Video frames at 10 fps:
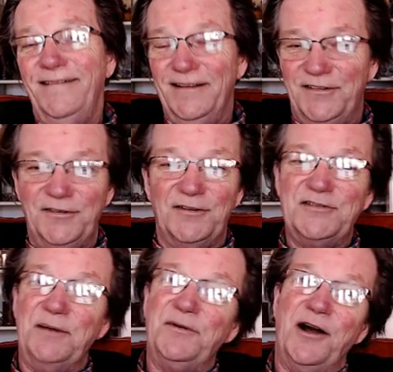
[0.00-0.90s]
It's sort
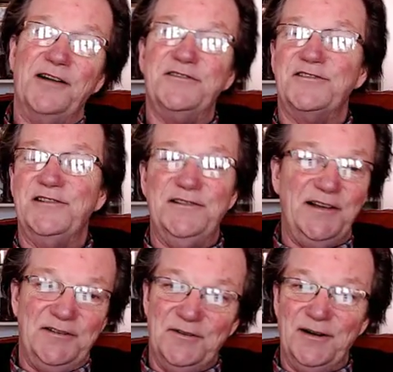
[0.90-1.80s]
of subconsciously
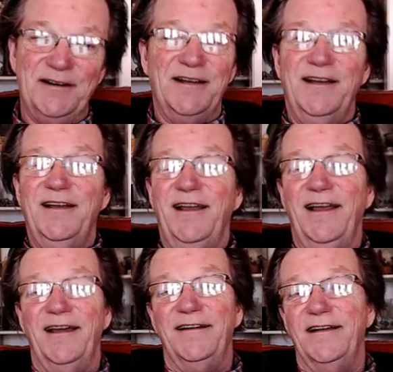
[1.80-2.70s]
they do it,
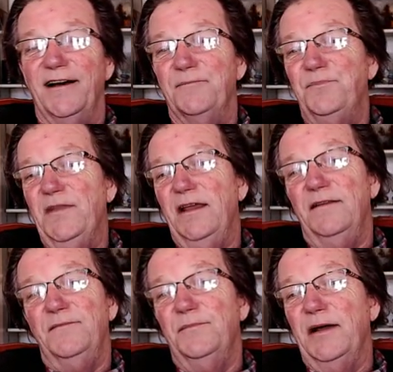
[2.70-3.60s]
and
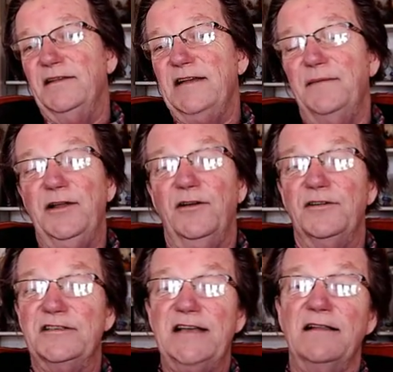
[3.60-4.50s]
by the time they
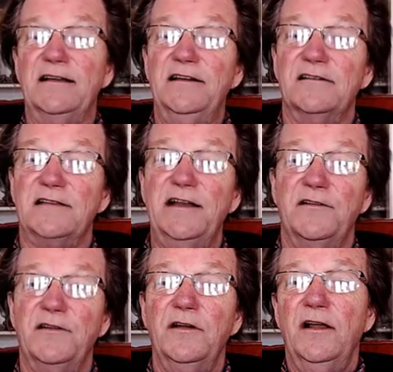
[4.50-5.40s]
go to sell it years
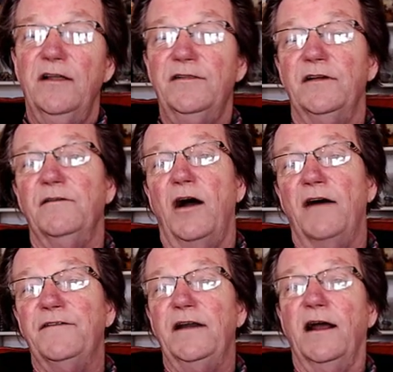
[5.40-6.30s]
later, they
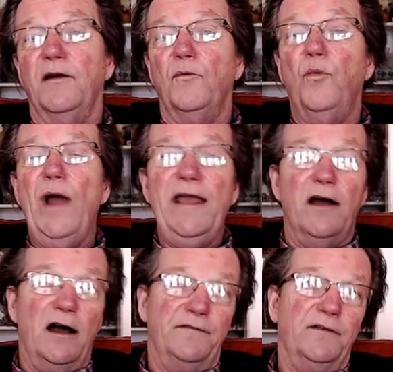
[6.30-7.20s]
often are
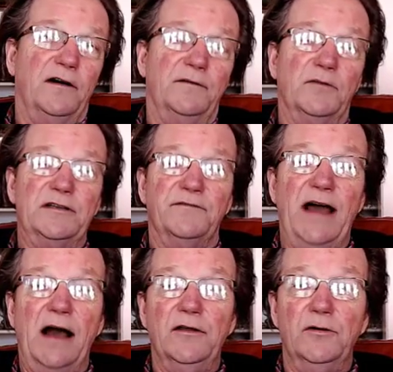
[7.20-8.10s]
way off on what the
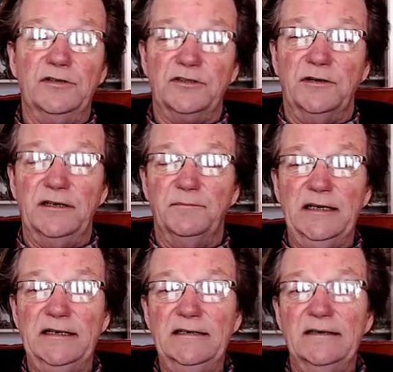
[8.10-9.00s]
value is going to
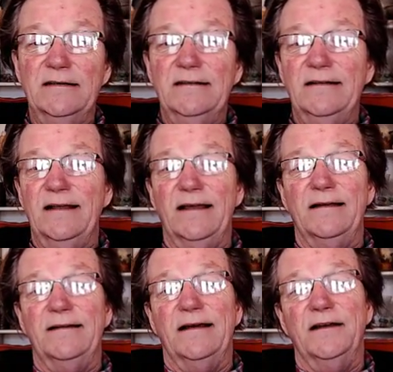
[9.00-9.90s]
be.
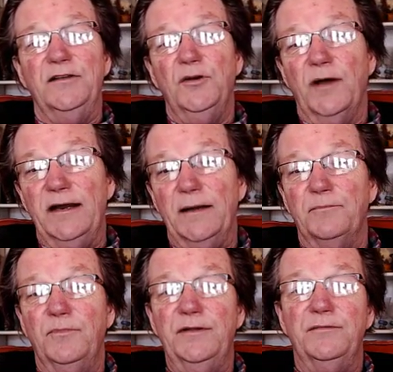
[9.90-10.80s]
And you end
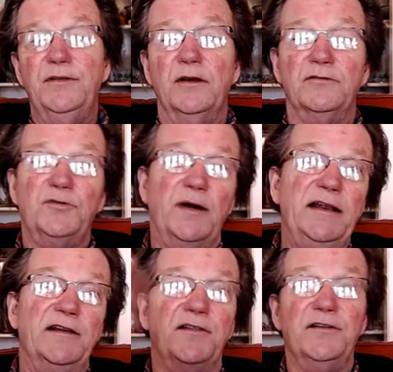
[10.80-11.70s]
up with
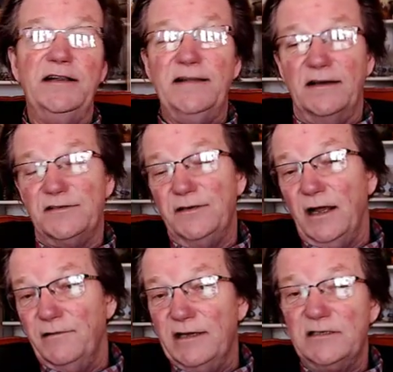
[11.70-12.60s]
$20,000 to
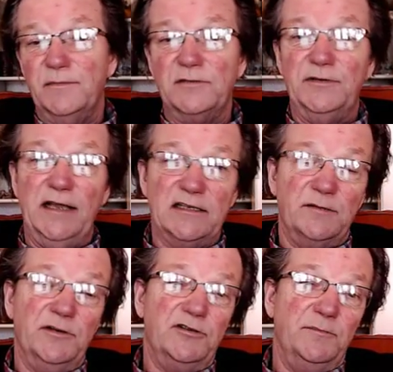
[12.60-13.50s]
$30,000 estimates when the
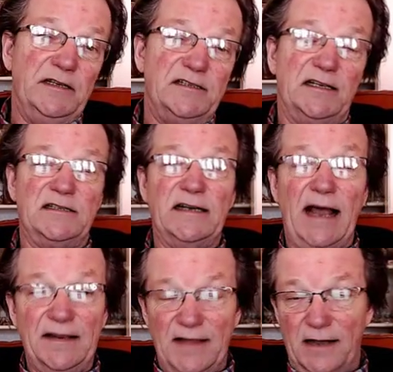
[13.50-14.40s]
estimate should be $6,000 to
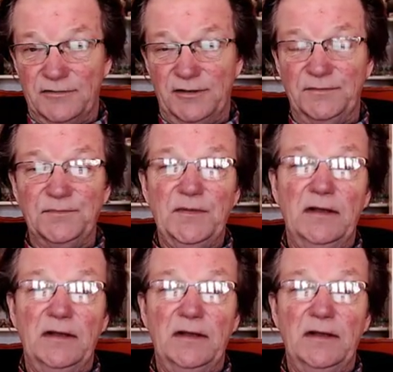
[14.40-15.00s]
$9,000.